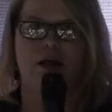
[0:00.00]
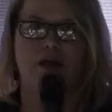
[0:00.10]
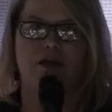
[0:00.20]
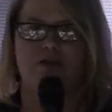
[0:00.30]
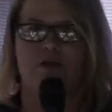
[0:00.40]

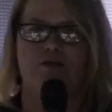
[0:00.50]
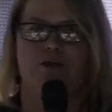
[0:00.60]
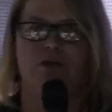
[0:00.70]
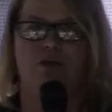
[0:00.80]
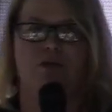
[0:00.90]
has a
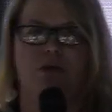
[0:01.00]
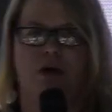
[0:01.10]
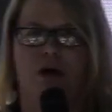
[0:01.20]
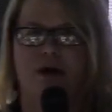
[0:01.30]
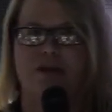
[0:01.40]
revenue
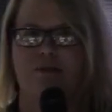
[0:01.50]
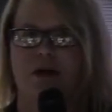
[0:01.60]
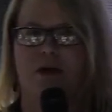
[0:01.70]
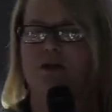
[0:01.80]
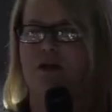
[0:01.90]

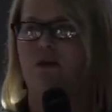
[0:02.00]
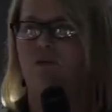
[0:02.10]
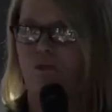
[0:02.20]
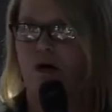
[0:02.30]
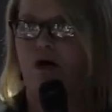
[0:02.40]
estimated to like
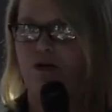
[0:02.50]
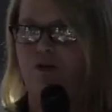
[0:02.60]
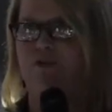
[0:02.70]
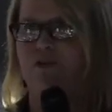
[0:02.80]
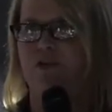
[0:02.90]

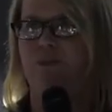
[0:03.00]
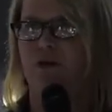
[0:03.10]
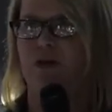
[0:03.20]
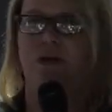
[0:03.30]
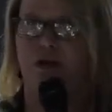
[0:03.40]
150
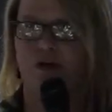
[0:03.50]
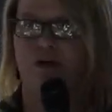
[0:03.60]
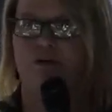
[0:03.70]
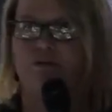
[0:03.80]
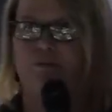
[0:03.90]
billion a
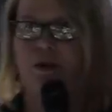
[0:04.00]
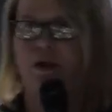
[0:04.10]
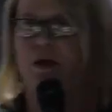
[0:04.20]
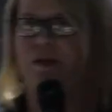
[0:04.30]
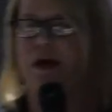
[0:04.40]
year.
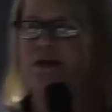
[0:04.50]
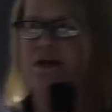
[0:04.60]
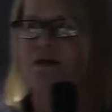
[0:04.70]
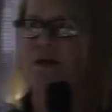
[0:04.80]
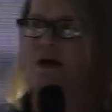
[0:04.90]

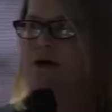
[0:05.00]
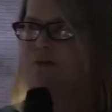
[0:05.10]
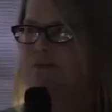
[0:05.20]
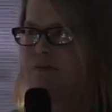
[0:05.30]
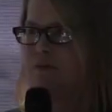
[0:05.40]
That's,
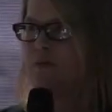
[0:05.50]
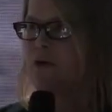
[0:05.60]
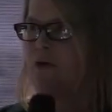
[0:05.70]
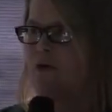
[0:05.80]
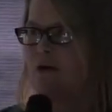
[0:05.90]
I'm
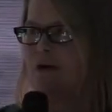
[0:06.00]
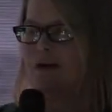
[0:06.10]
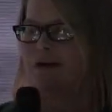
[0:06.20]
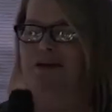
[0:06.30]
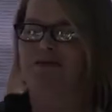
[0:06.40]

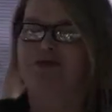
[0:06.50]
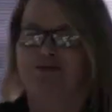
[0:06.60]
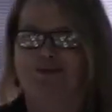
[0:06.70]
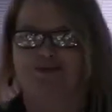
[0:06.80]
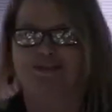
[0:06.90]

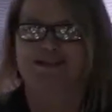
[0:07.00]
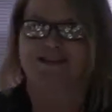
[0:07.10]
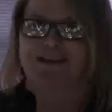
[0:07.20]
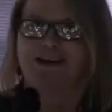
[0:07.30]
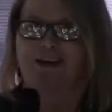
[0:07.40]
so
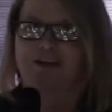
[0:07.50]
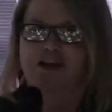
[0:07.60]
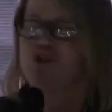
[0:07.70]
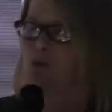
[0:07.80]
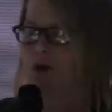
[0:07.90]
nervous.
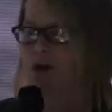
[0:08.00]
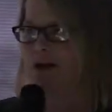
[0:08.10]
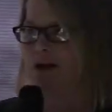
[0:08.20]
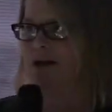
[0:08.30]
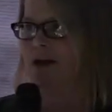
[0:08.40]
That's
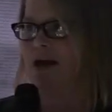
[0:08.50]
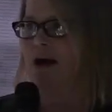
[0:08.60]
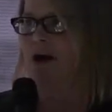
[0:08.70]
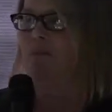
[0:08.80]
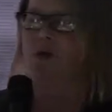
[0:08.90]

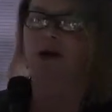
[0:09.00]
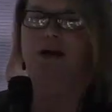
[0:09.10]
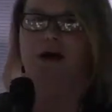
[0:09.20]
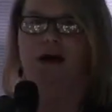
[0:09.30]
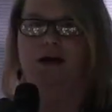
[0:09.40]

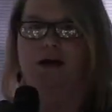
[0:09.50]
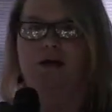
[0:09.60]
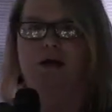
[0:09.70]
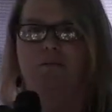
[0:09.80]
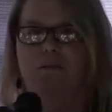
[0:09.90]

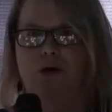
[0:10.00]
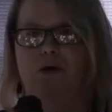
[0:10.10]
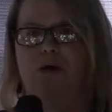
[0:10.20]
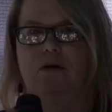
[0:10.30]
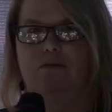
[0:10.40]
20.9
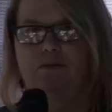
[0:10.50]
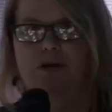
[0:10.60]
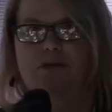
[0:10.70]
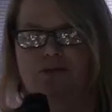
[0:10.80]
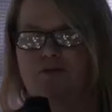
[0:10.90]
million
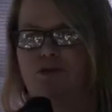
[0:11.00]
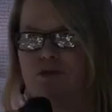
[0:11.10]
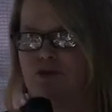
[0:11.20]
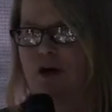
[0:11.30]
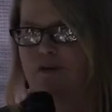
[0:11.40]
victims of
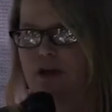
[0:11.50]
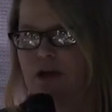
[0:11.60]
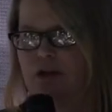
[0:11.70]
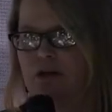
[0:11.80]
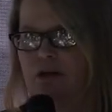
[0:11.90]
human
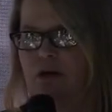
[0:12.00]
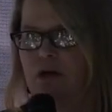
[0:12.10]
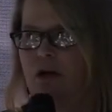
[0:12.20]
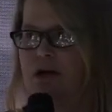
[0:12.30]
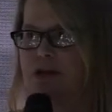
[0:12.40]
trafficking.
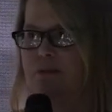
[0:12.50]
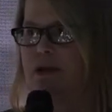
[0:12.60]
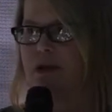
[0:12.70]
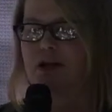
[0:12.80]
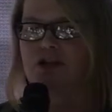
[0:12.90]
To
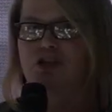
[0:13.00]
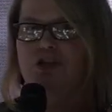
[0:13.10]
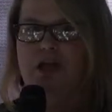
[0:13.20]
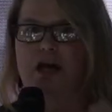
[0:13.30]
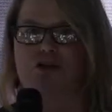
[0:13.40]
me, that is
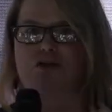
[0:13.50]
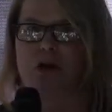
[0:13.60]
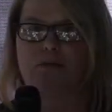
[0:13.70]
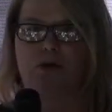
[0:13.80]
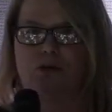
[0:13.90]
just
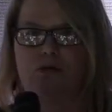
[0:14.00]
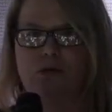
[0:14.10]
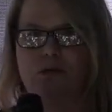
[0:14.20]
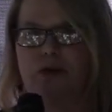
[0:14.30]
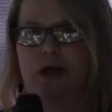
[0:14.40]
astronomical
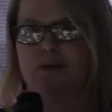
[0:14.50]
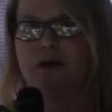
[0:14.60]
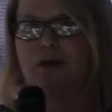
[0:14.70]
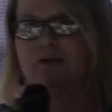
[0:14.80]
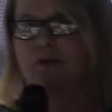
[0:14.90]
when I
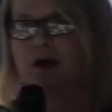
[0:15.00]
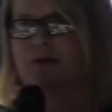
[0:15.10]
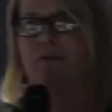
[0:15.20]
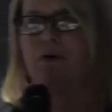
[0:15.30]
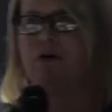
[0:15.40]
think of that
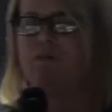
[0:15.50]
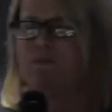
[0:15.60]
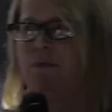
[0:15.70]
number.